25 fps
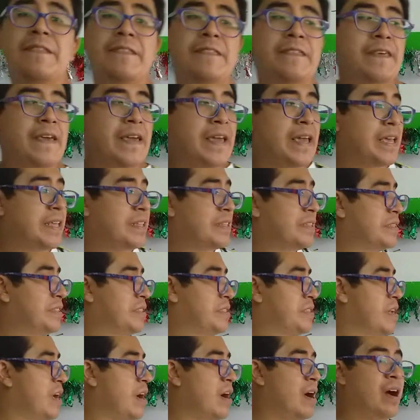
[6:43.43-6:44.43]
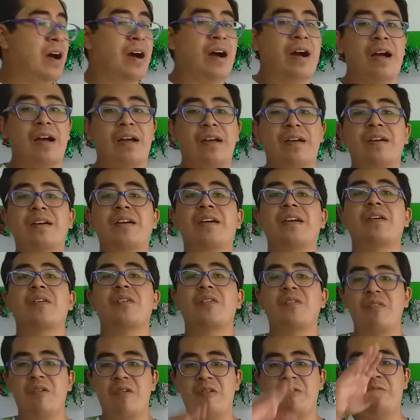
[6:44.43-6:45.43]
the duck.
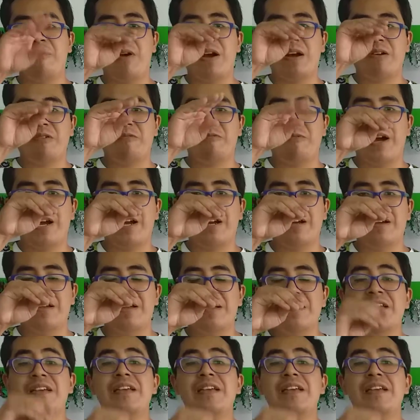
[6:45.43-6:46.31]
Quack, quack.